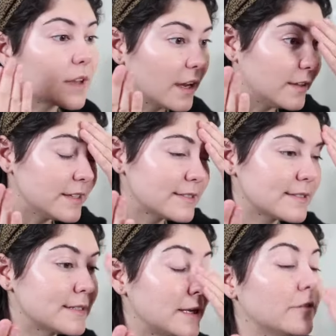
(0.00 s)
And this
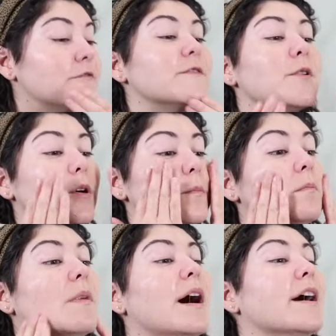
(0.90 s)
is enough for
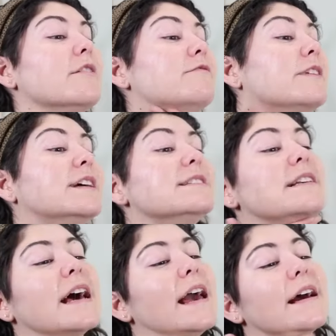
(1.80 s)
my face
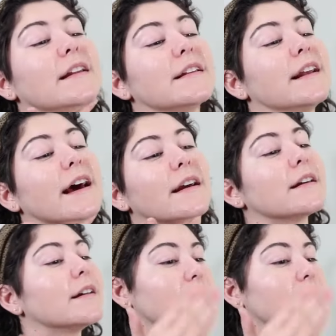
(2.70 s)
and neck.